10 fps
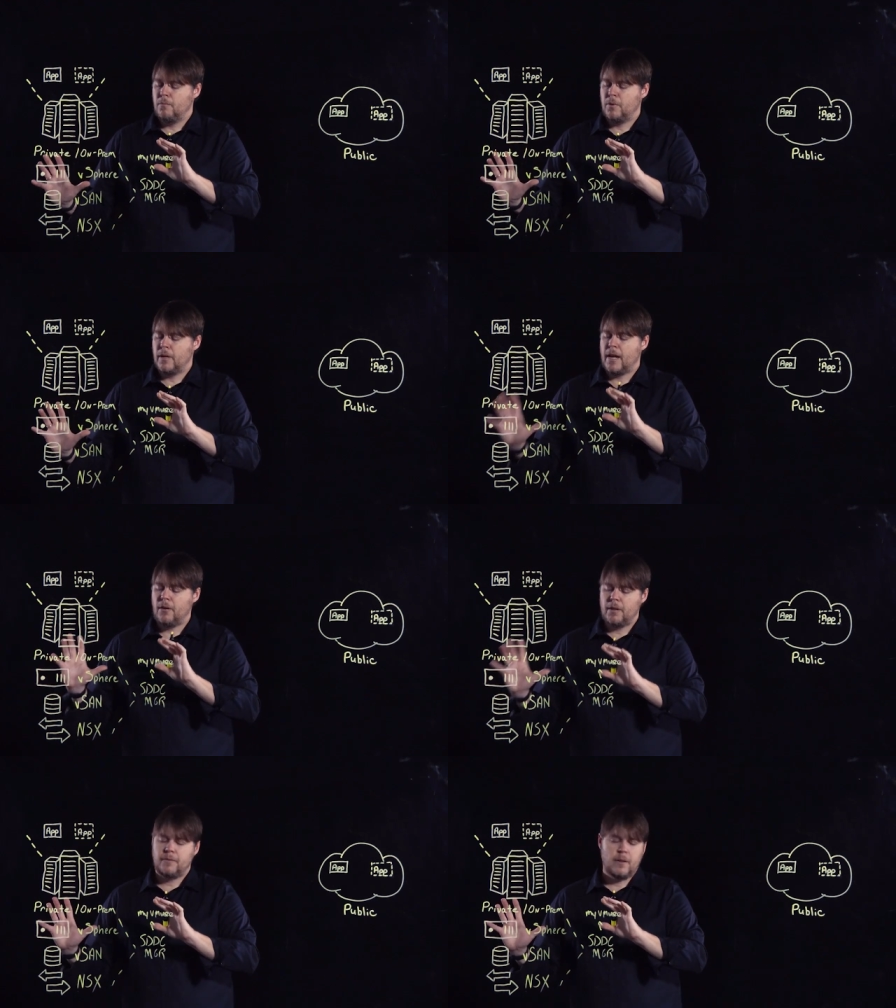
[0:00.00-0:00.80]
but
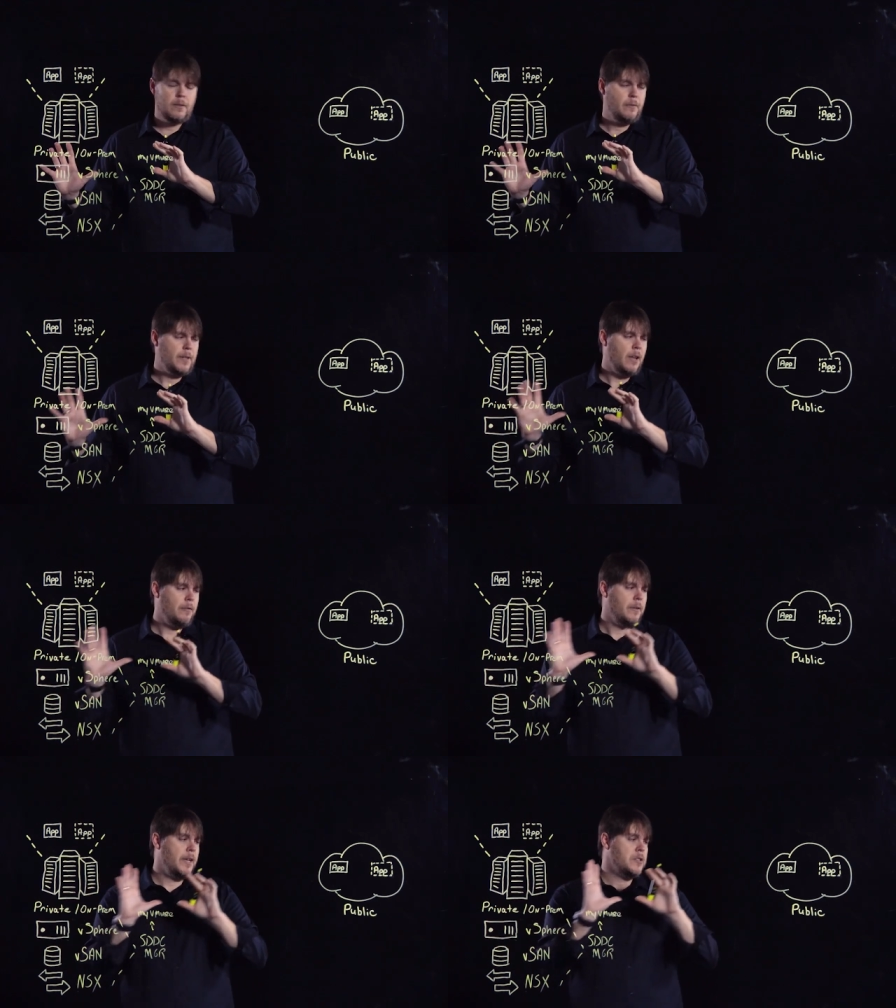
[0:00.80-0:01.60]
how can Cloud
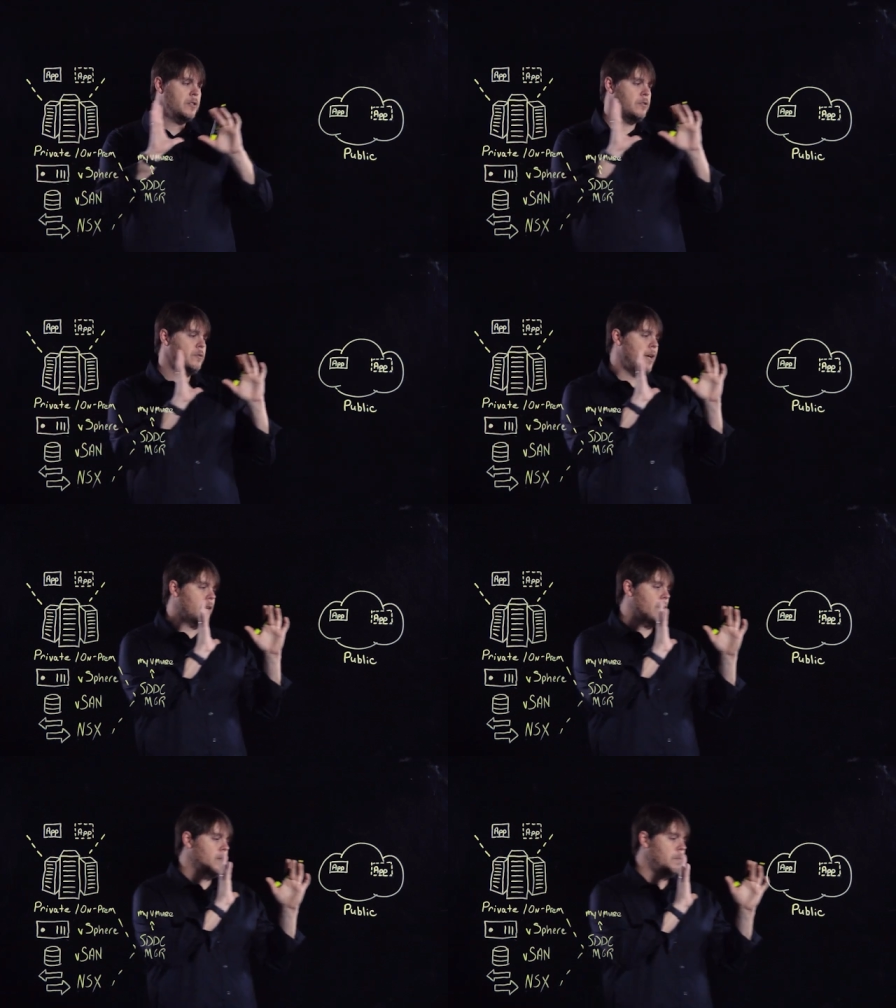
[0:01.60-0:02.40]
Foundation do
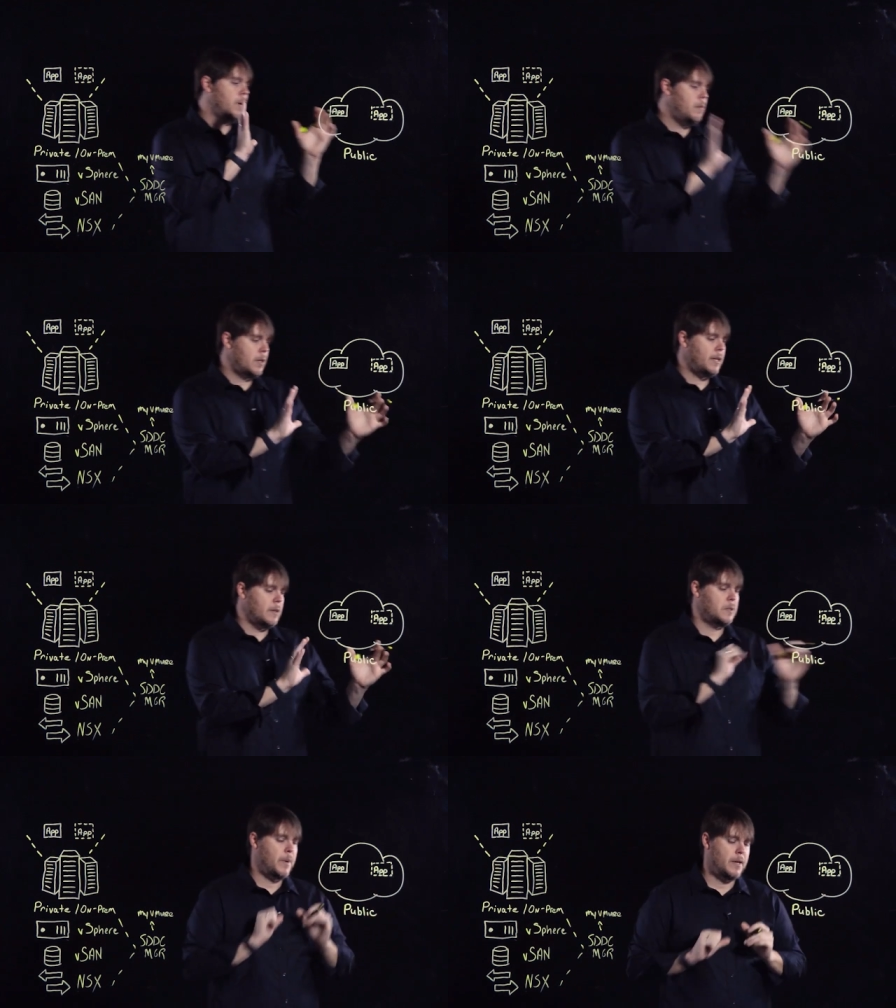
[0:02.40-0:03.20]
that on the public
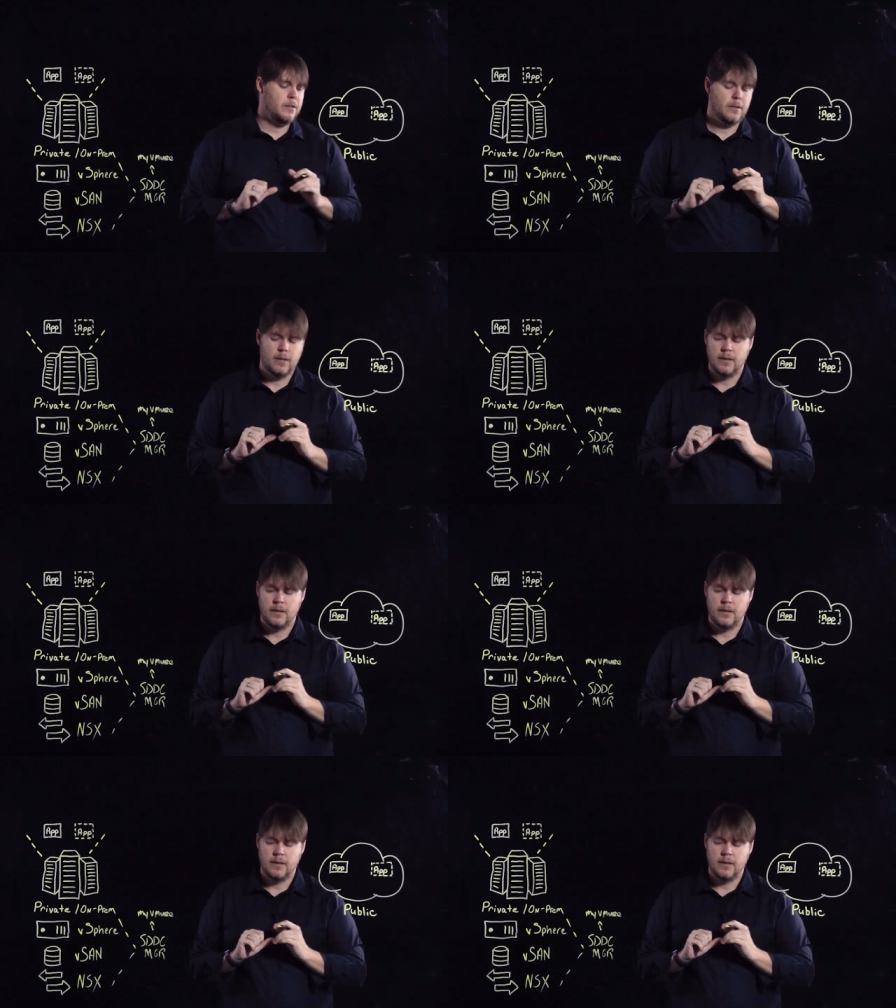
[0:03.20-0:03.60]
cloud space?